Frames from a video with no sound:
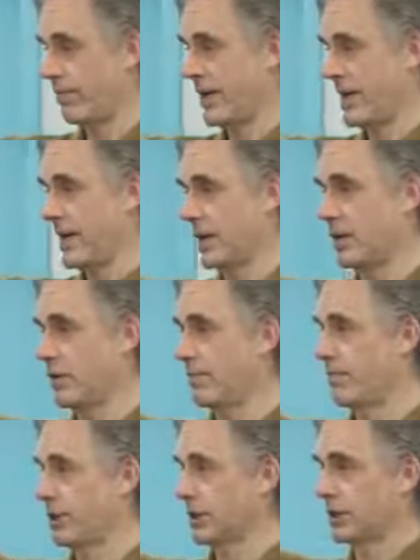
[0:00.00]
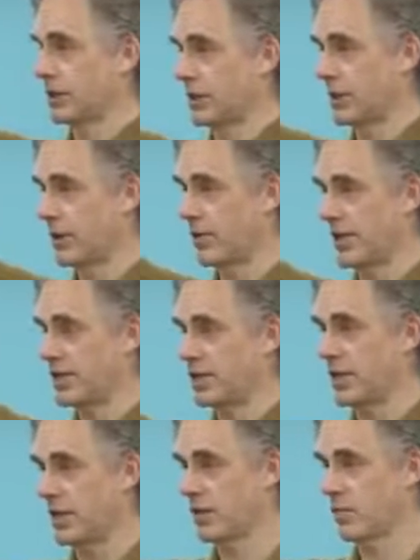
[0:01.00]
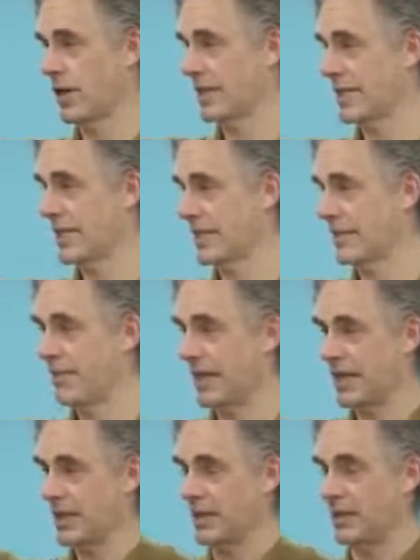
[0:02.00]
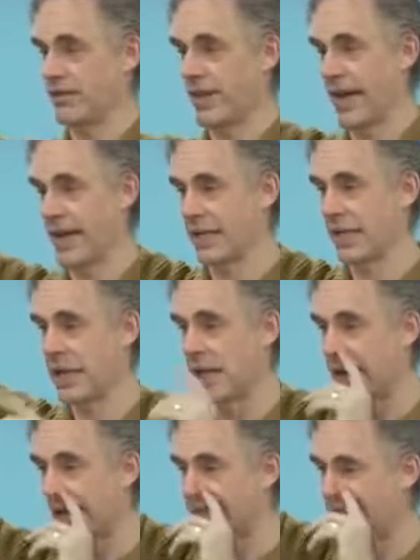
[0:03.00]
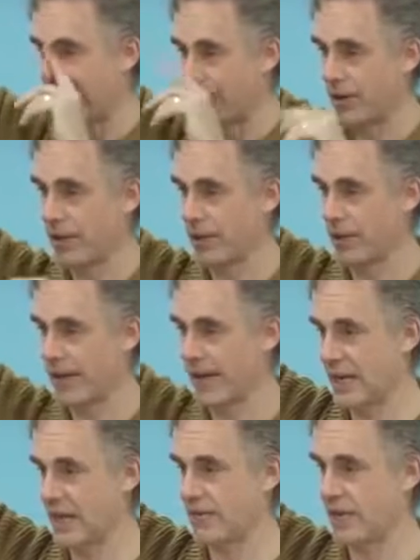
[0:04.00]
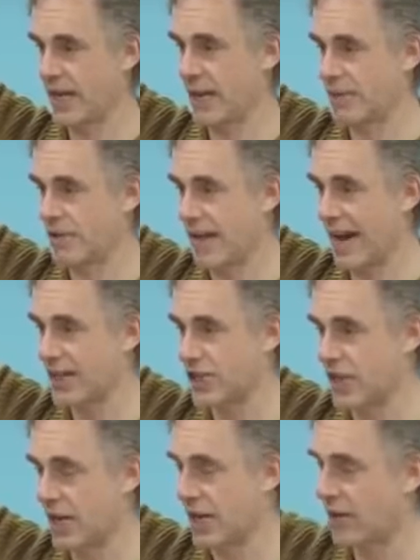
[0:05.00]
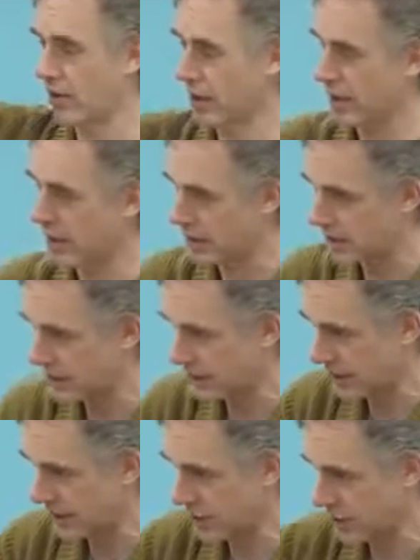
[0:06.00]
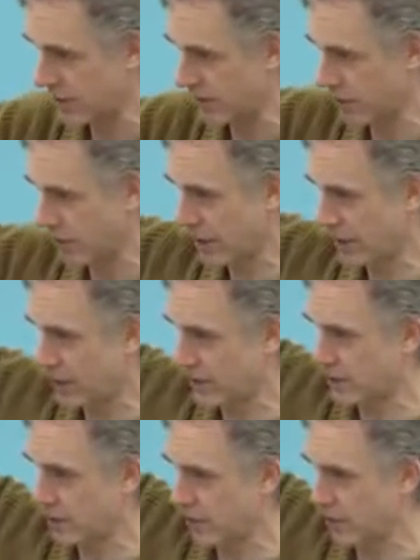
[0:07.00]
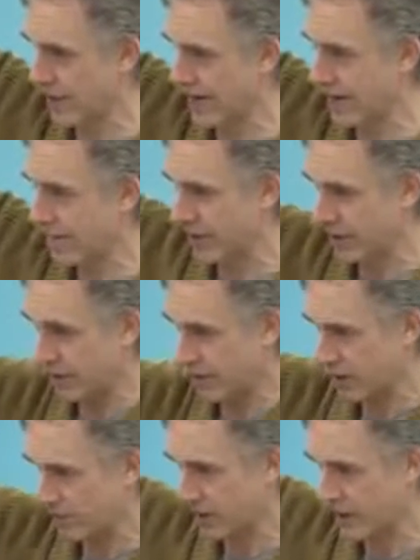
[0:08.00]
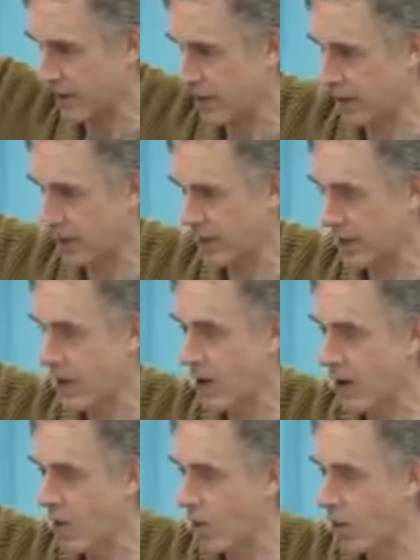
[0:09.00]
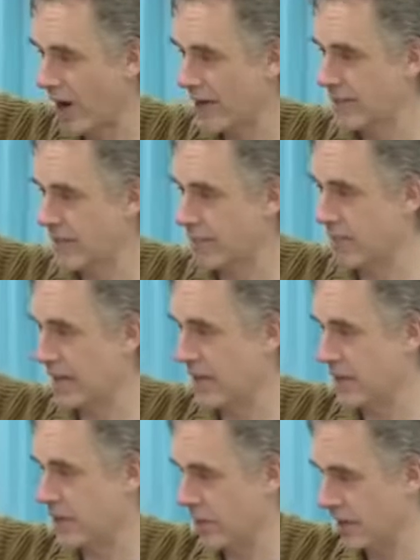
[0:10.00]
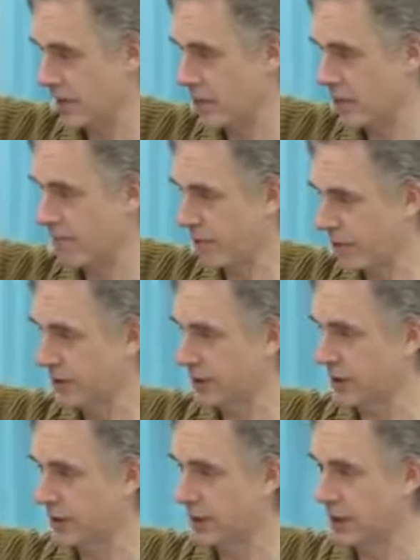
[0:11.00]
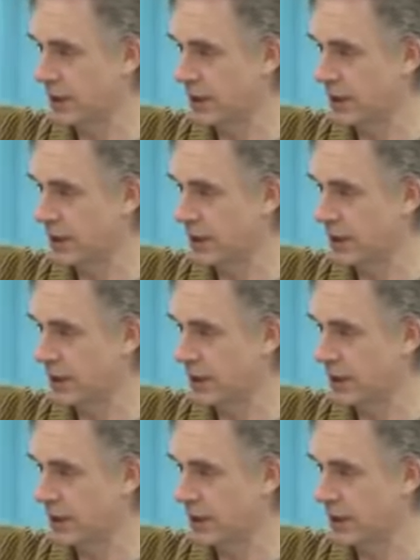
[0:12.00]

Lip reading: being a good person. The question is, what's at the pinnacle of that, at the upper end of the abstraction hierarchy, because these things should be organized all the way up into a complete hierarchy. What does it mean to be a good person?